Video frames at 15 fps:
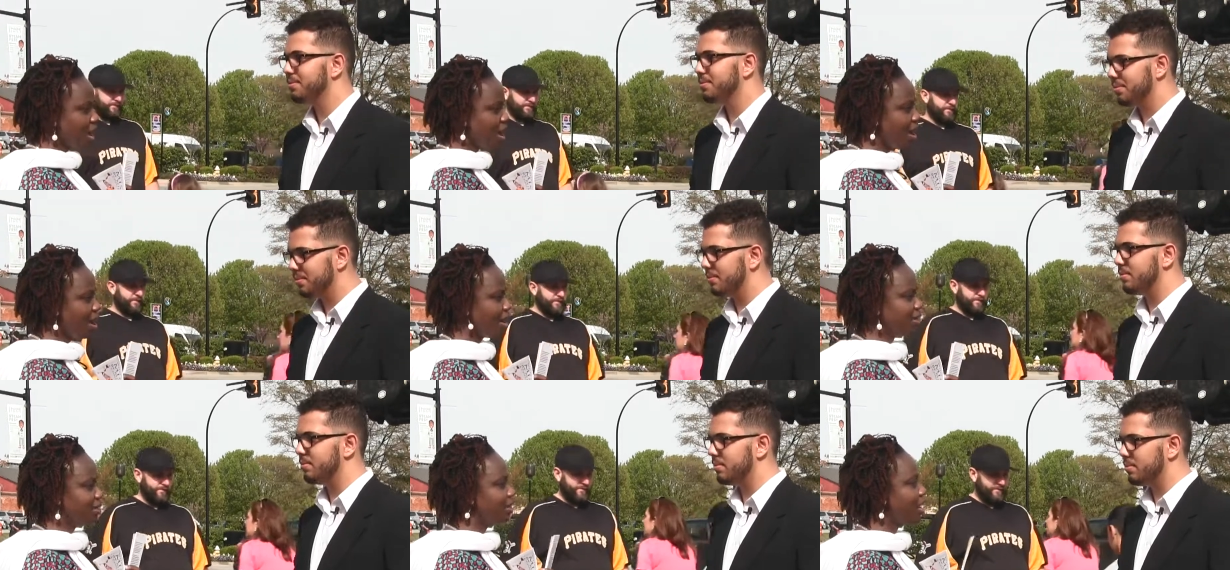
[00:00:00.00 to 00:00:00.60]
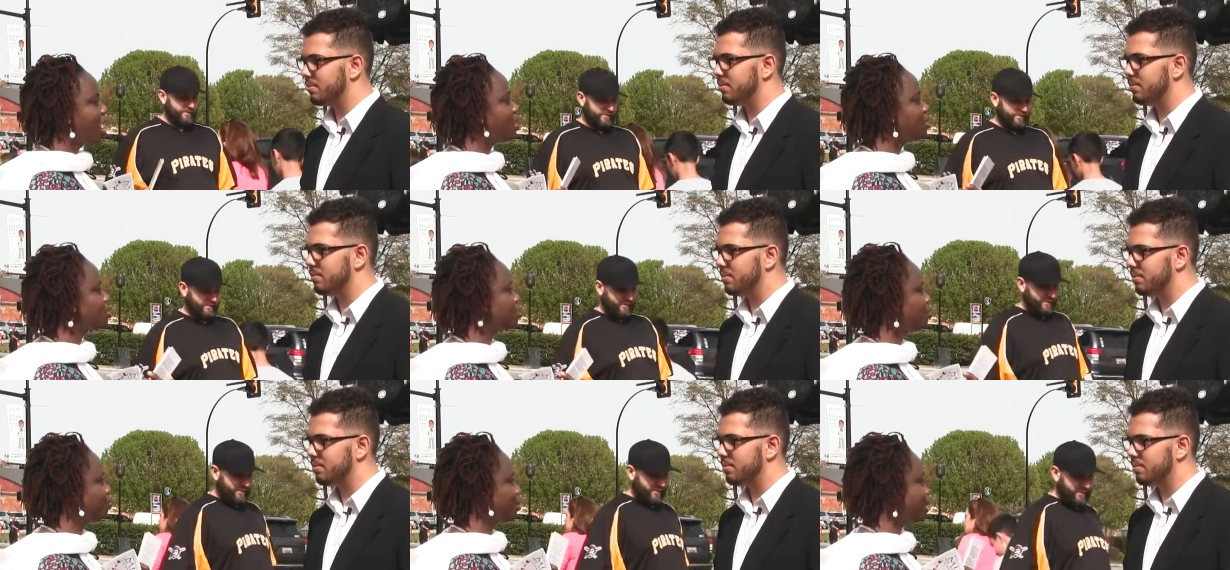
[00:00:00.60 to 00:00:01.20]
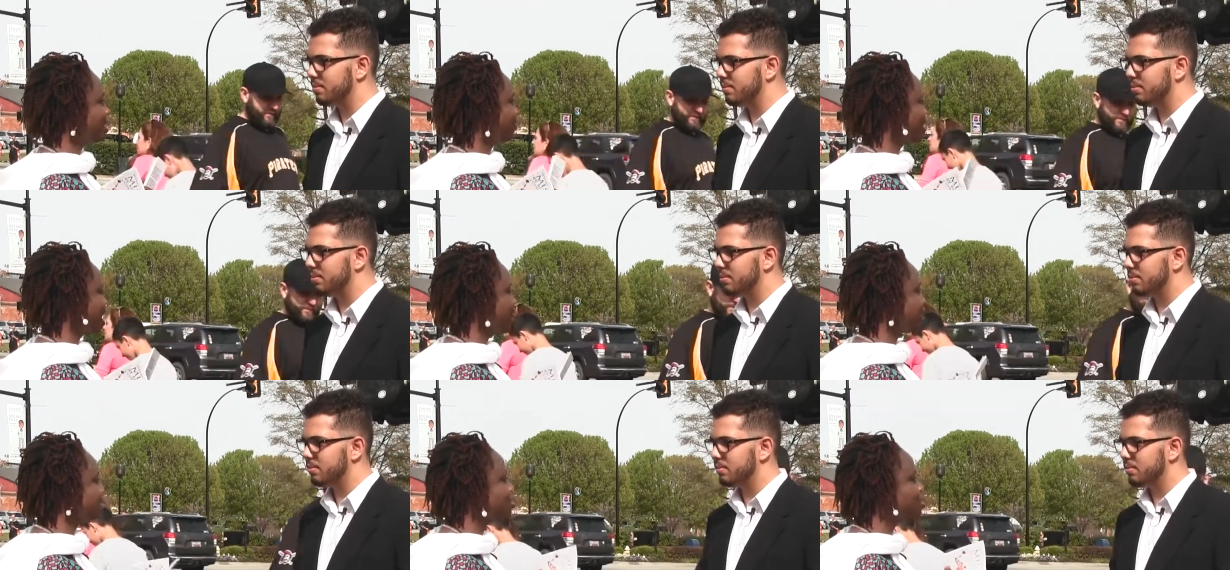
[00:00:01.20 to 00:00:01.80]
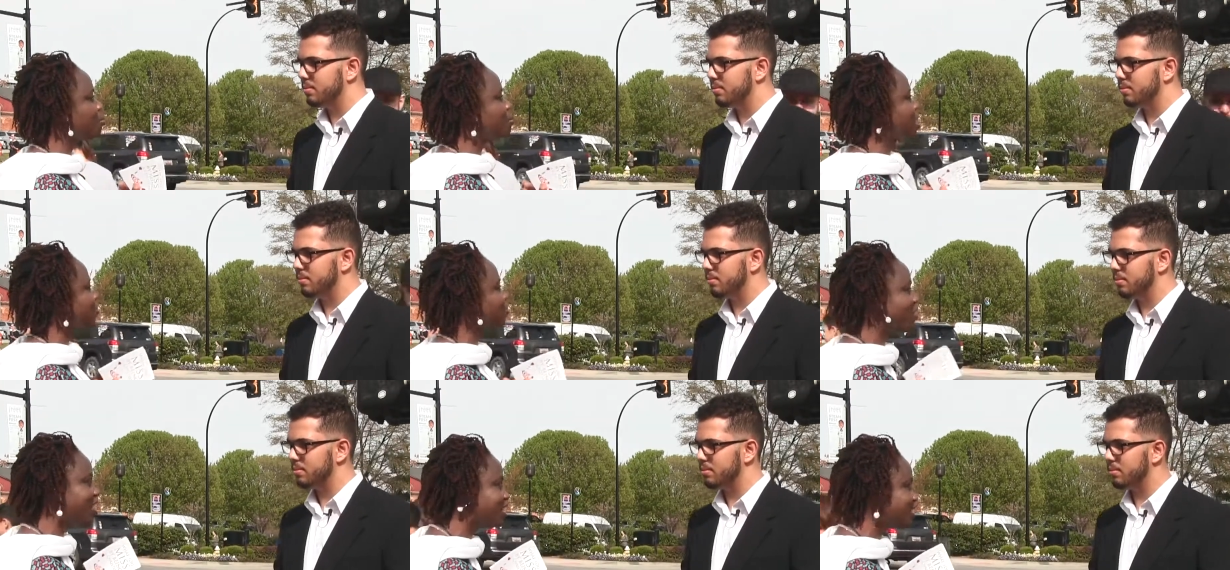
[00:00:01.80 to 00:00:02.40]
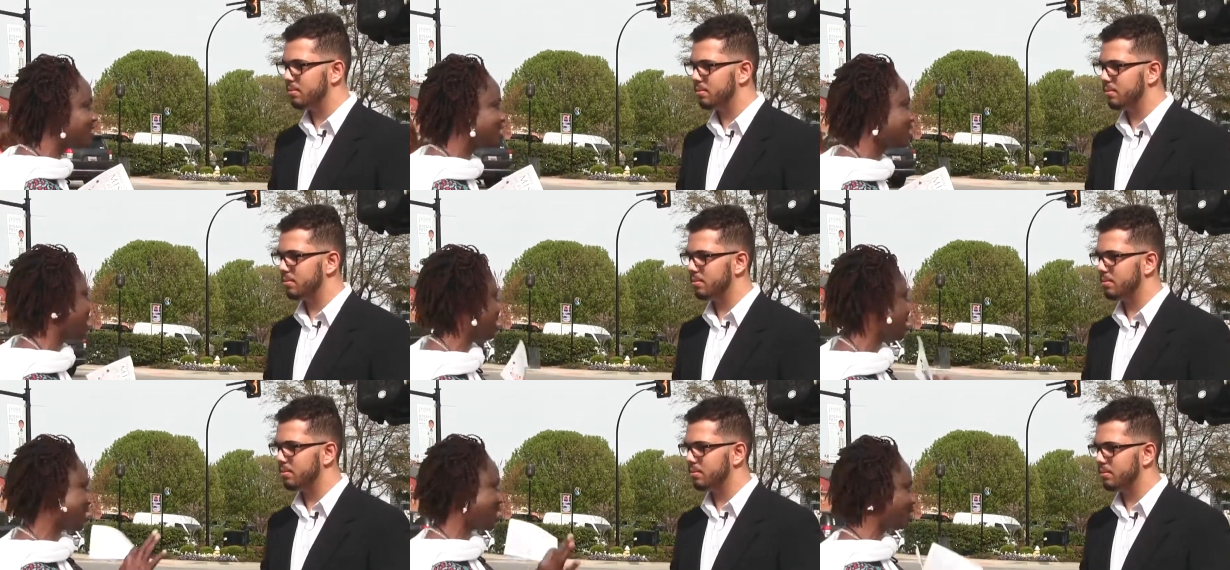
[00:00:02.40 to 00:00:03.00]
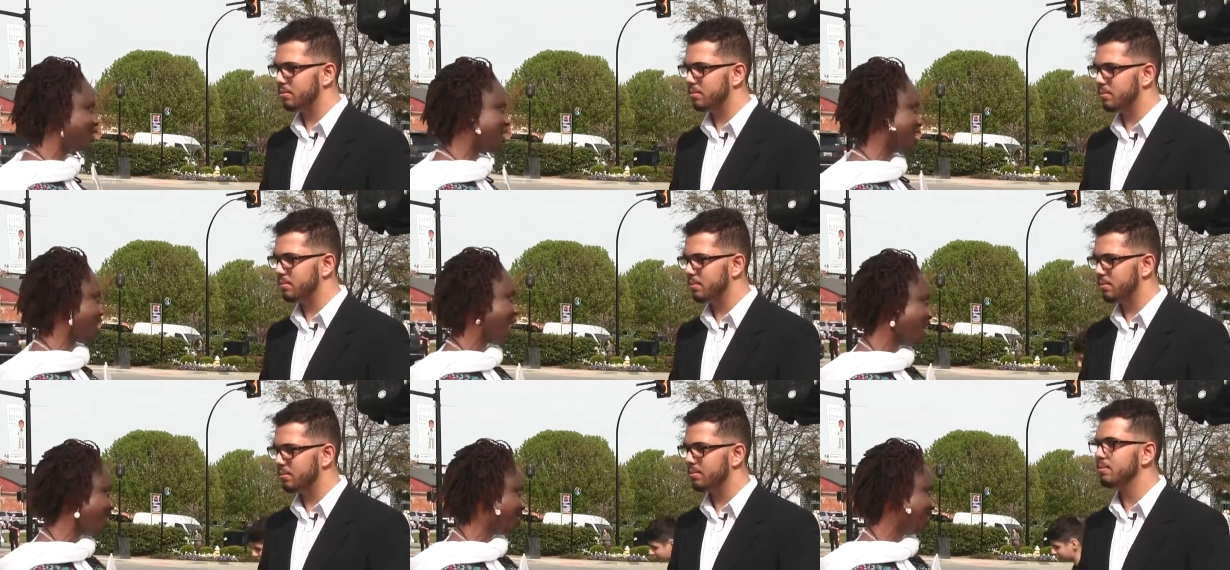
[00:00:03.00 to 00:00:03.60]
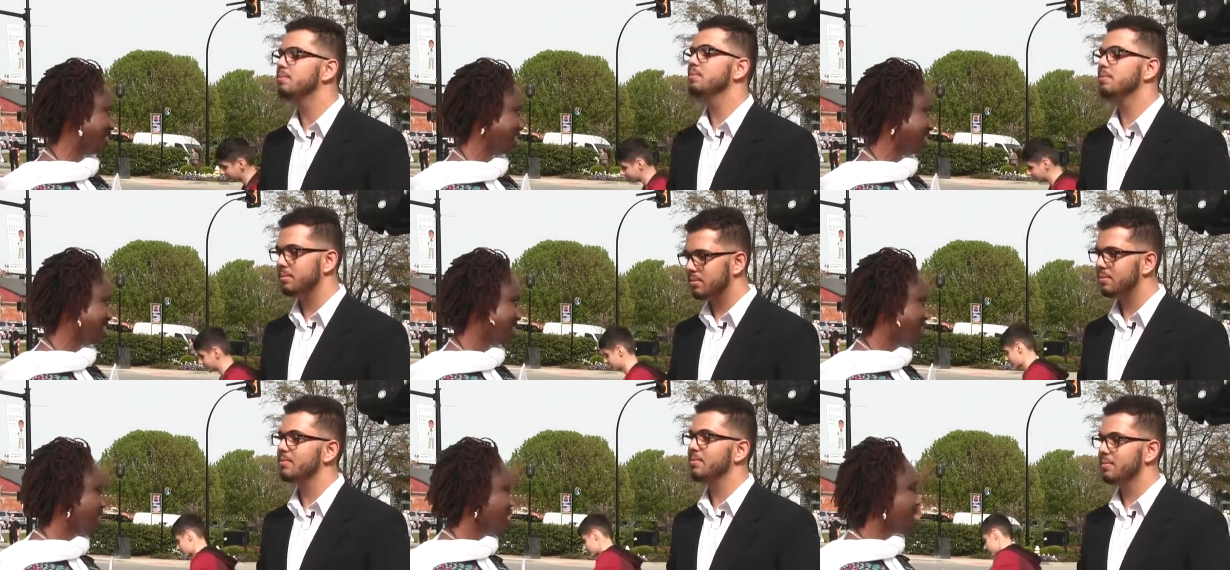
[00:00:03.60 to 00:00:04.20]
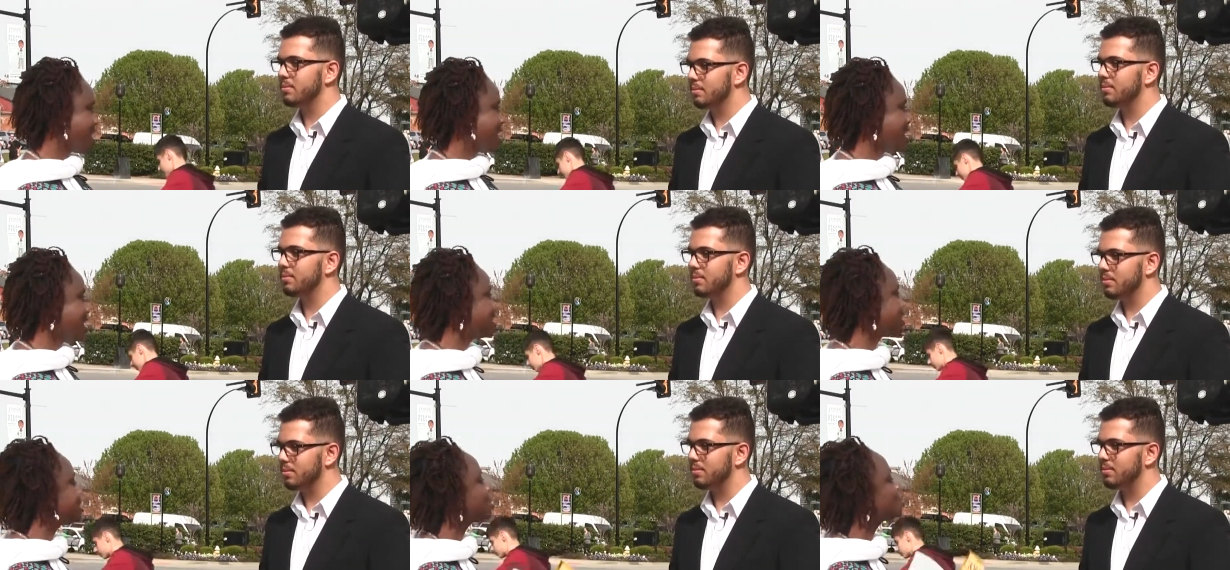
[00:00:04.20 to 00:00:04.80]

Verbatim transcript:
Speaker 1: And I also believe that it's not my feelings that settled in heaven. It's